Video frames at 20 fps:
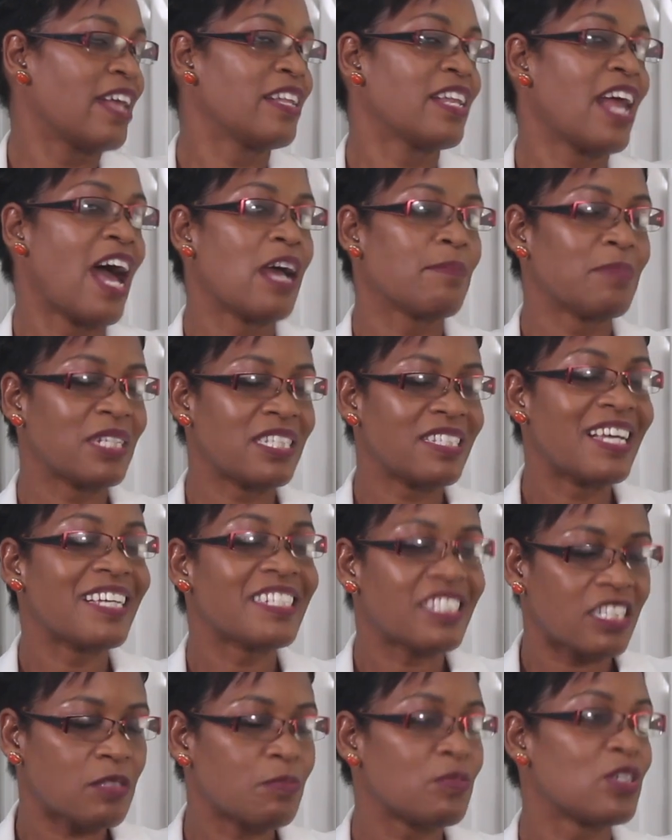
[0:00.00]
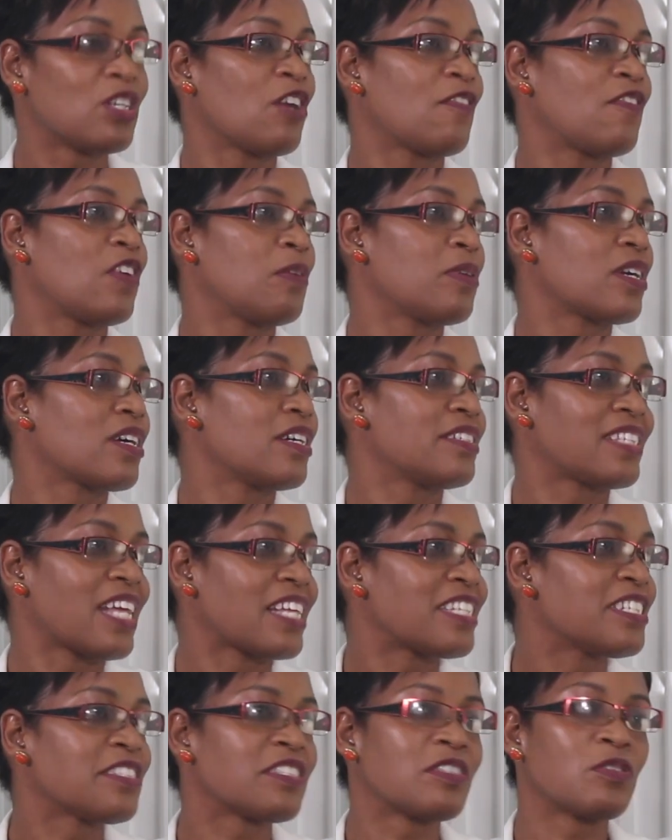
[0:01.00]
And I'm a testimony of it because
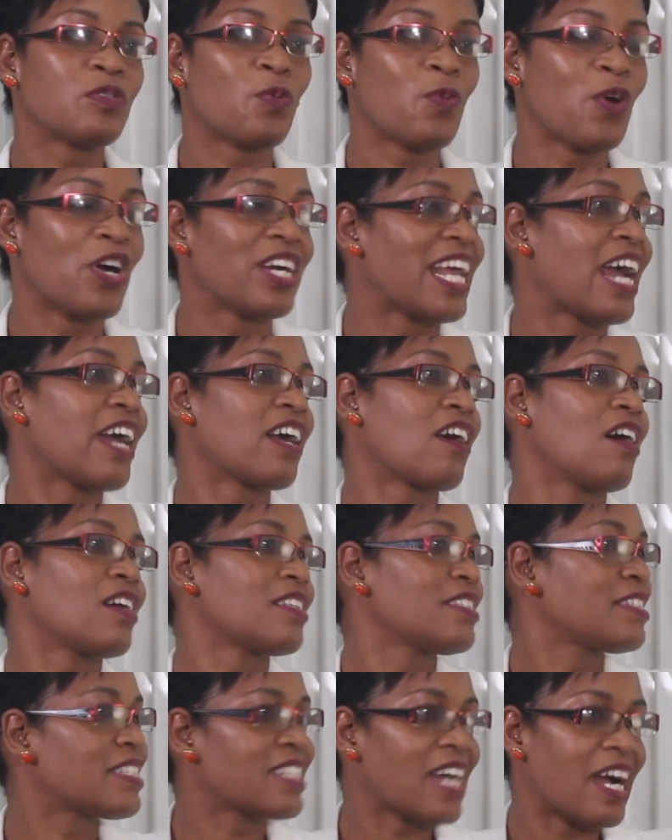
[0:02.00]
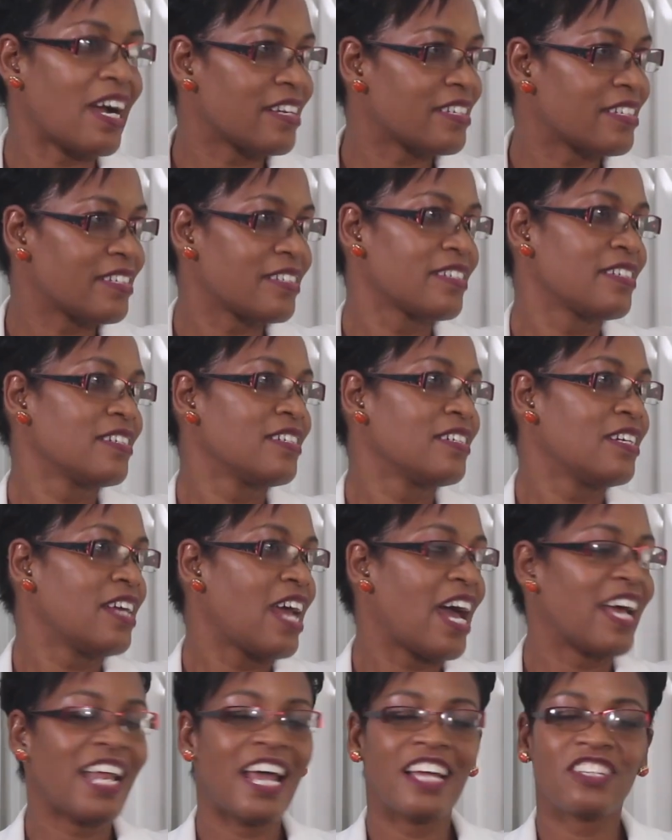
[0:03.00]
that is the word I got, start.
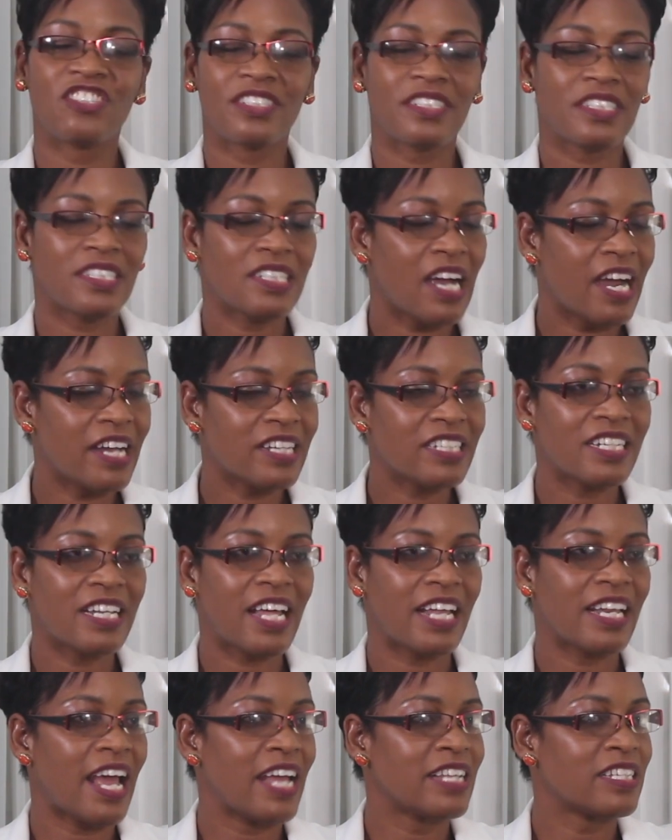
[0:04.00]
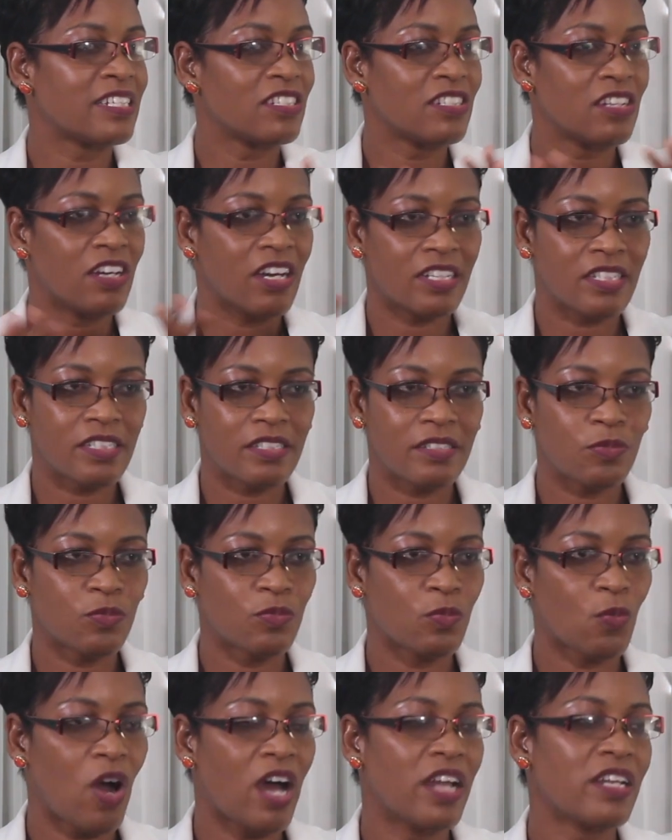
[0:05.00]
And I just started and I did not
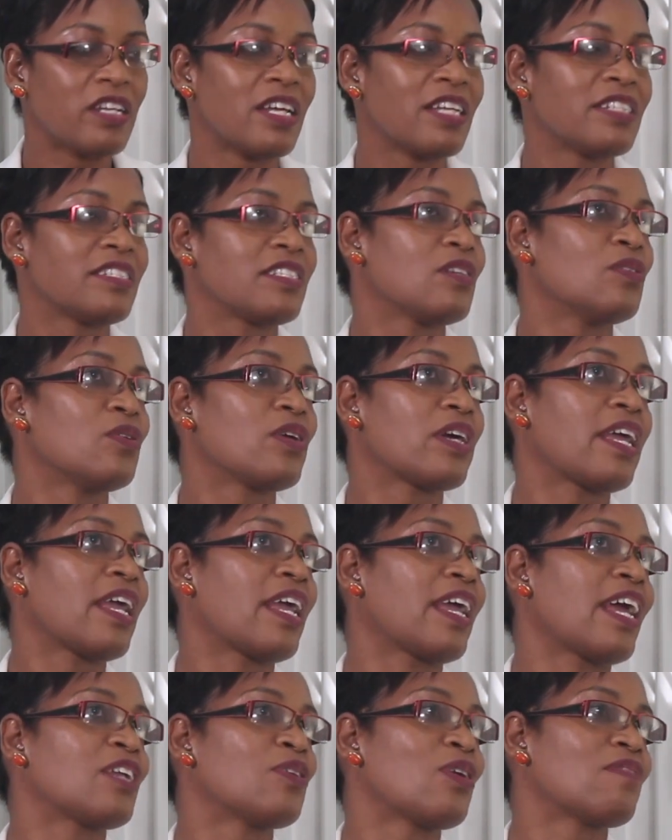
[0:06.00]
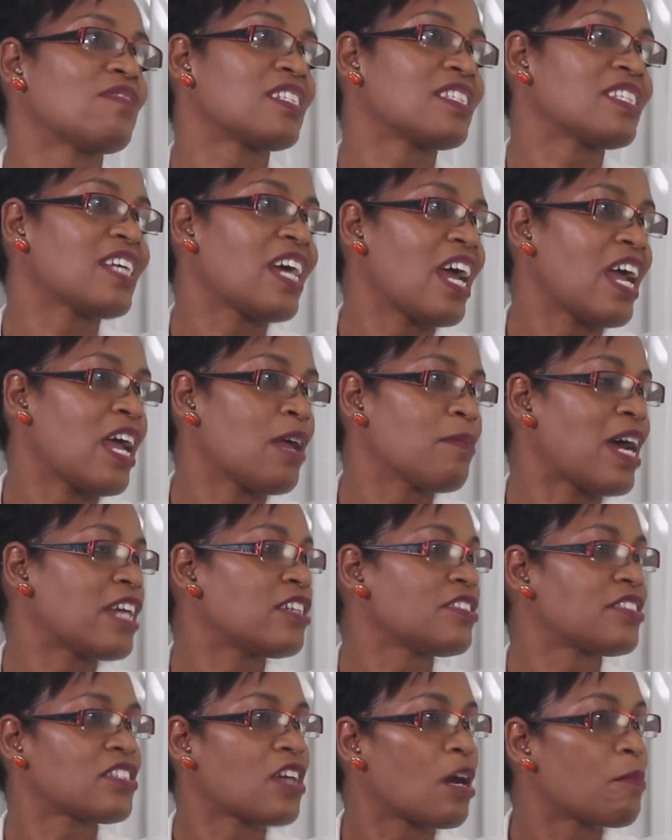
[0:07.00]
wonder and say, okay, I don't have the time.
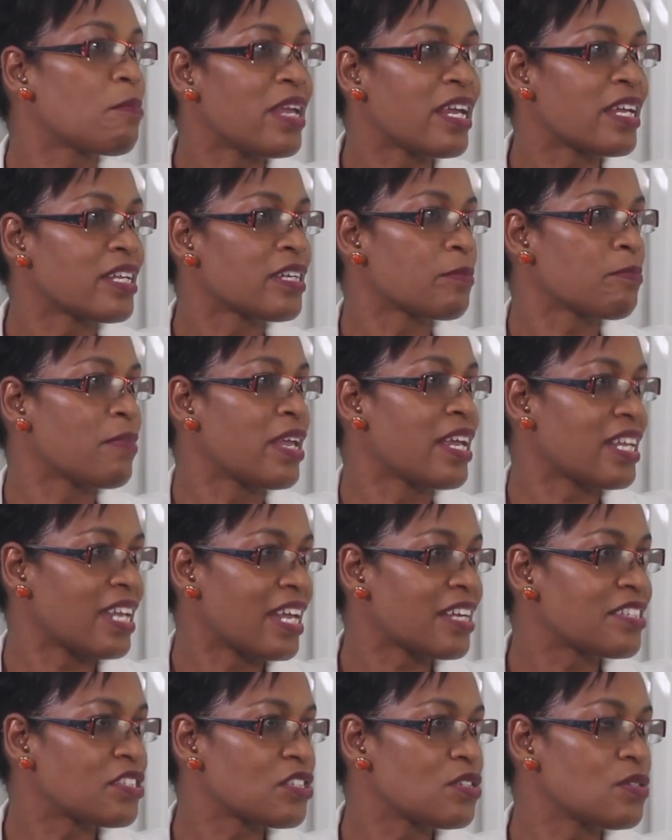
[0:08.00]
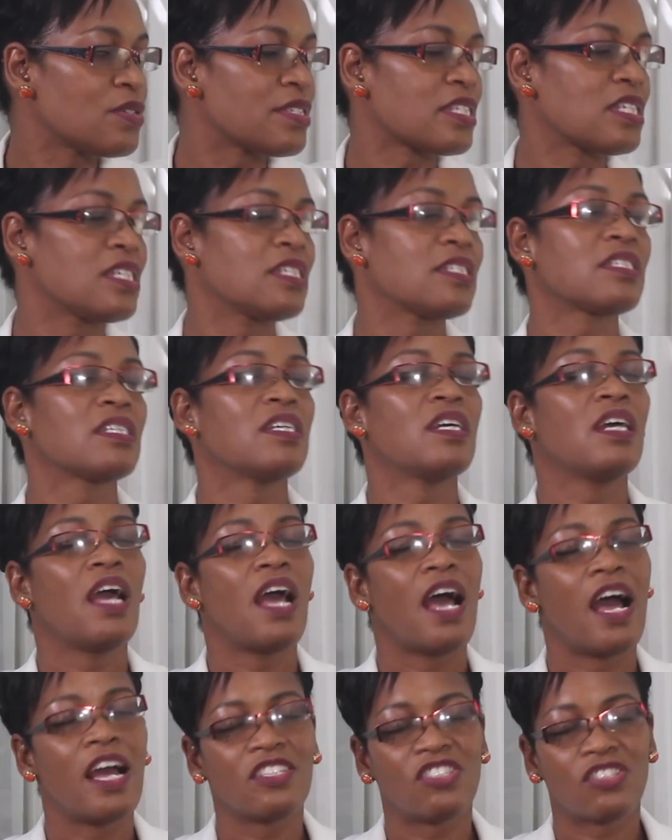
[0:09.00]
I just stopped making excuses
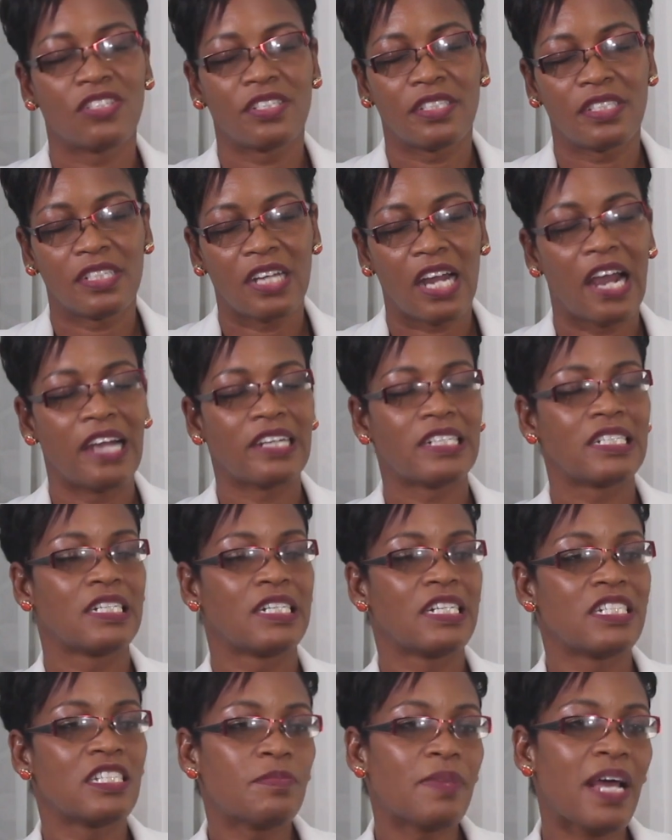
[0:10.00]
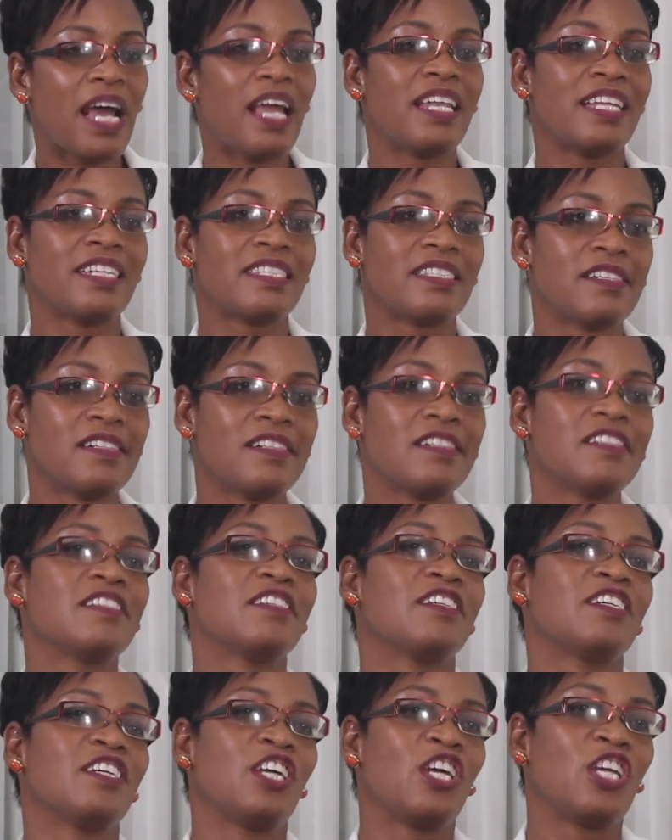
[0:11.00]
and just start little by
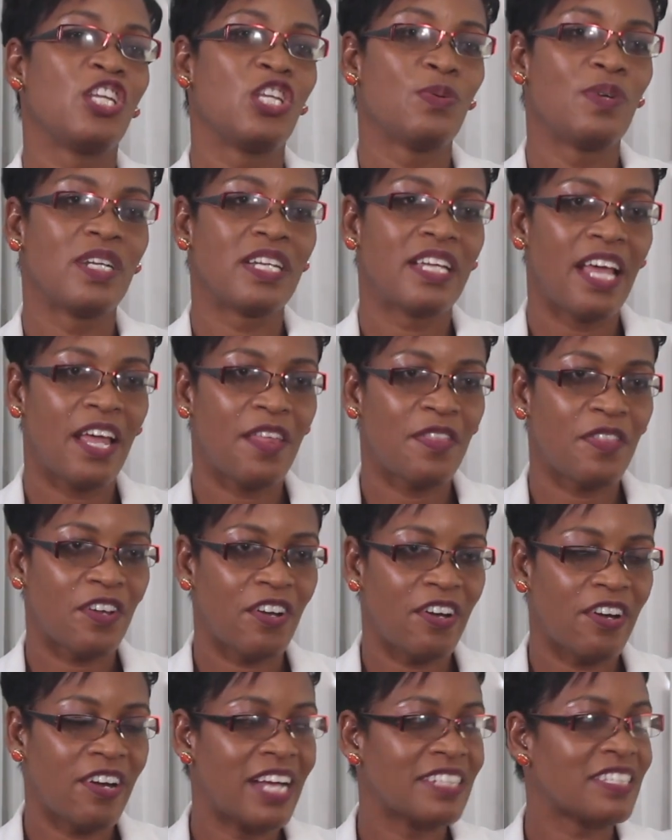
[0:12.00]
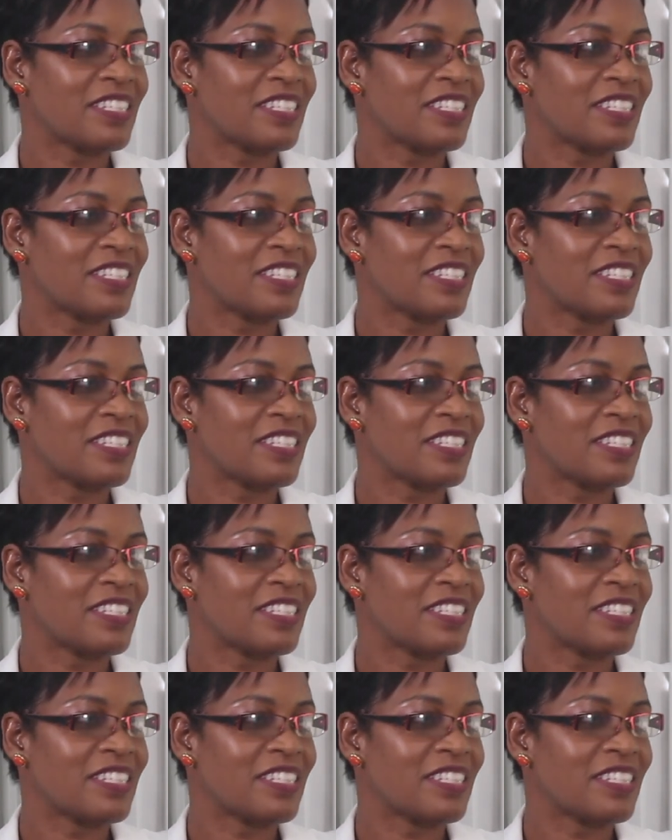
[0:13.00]
little. You will get there.